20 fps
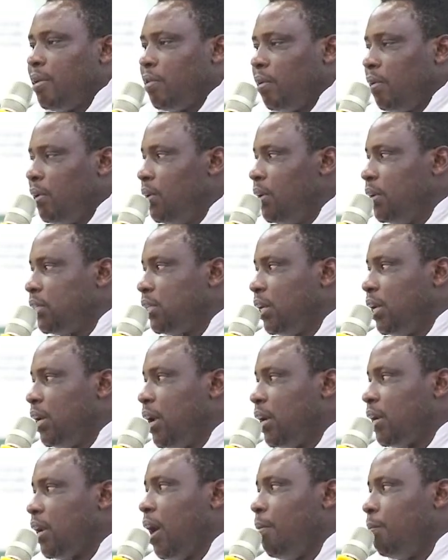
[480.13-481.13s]
I told you
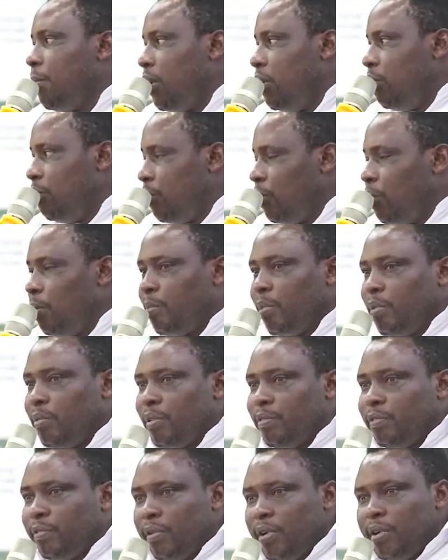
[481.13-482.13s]
yesterday that I'm a developer
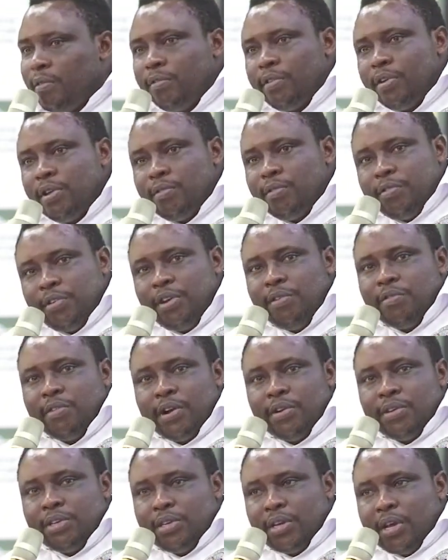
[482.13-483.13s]
of a
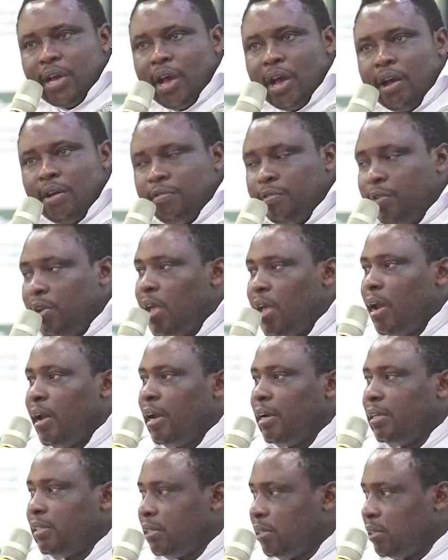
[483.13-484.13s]
feed
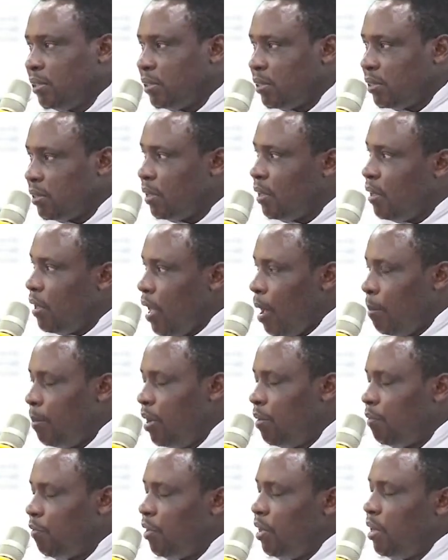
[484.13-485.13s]
analysis,
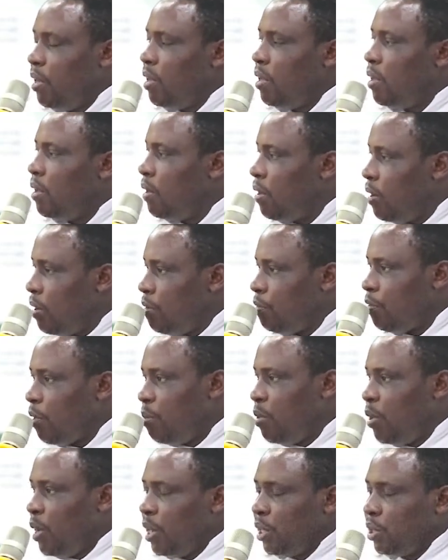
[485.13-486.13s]
feed
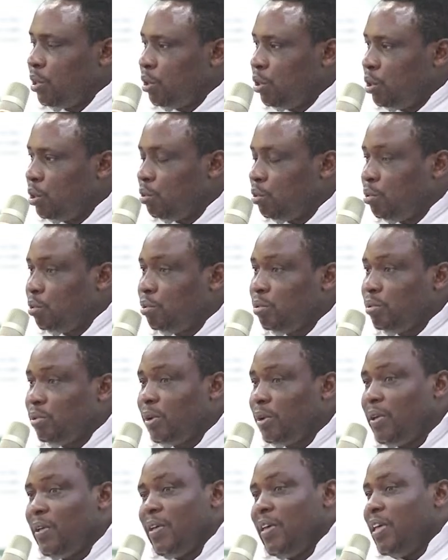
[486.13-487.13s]
formulation
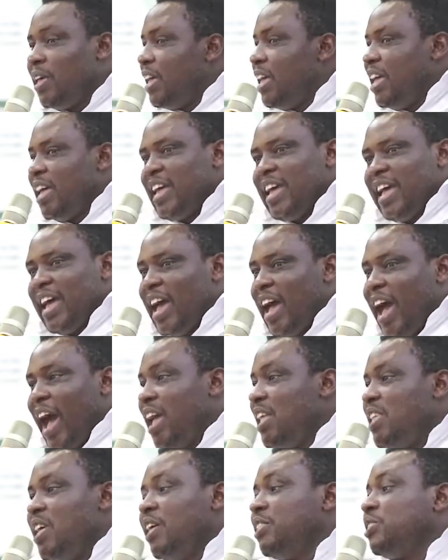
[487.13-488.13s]
tool.
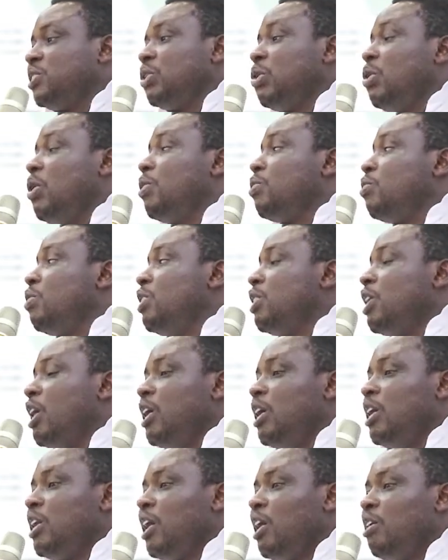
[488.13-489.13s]
I just go to
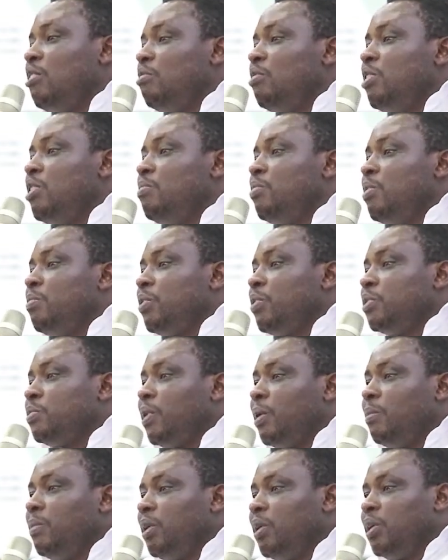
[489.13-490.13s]
internet and read people's
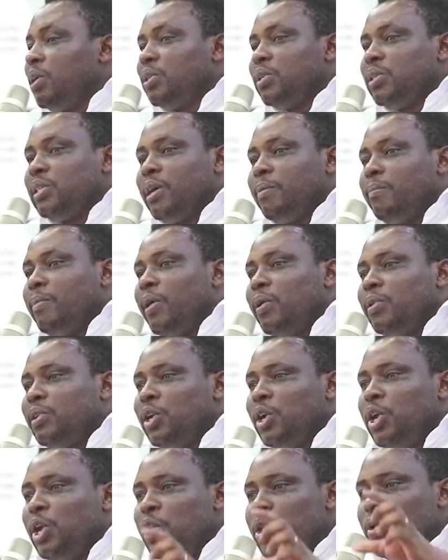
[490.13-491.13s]
publications
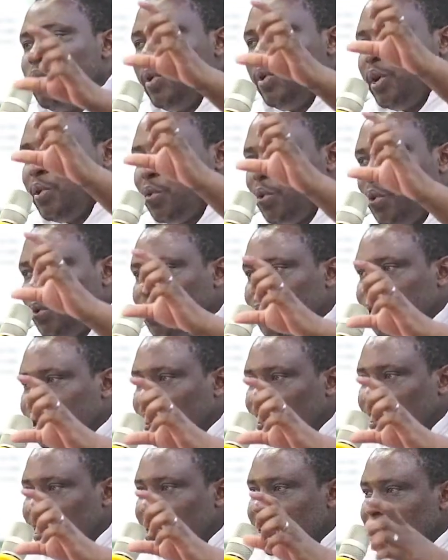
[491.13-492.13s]
about new
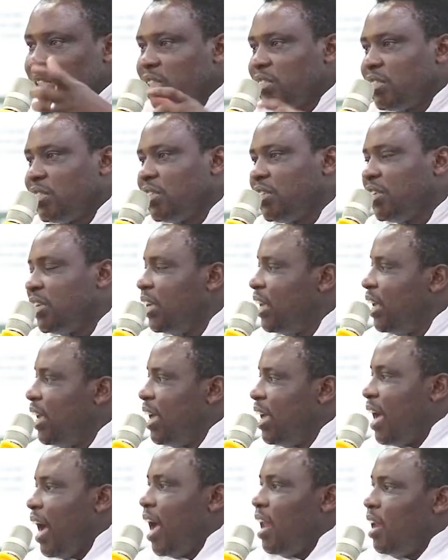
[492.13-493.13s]
inclusions
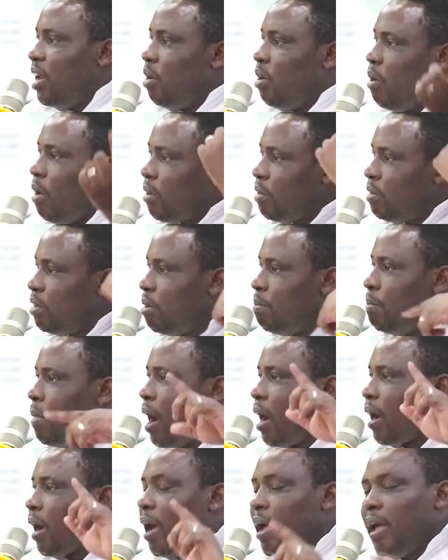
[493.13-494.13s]
and go to the
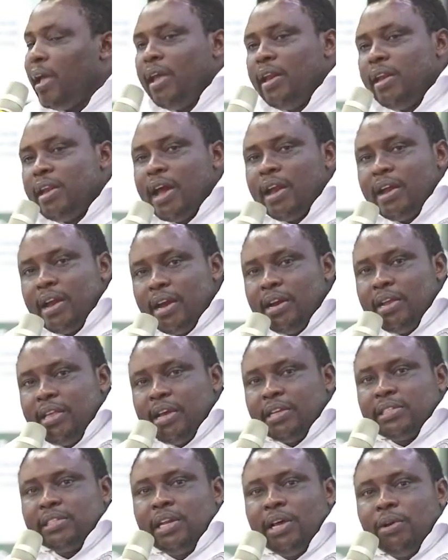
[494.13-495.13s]
back end and
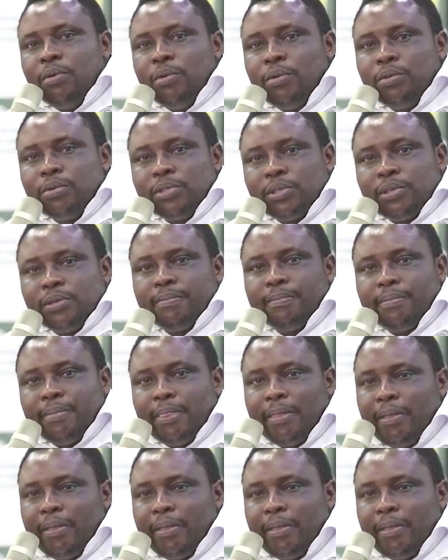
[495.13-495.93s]
adjust the rules.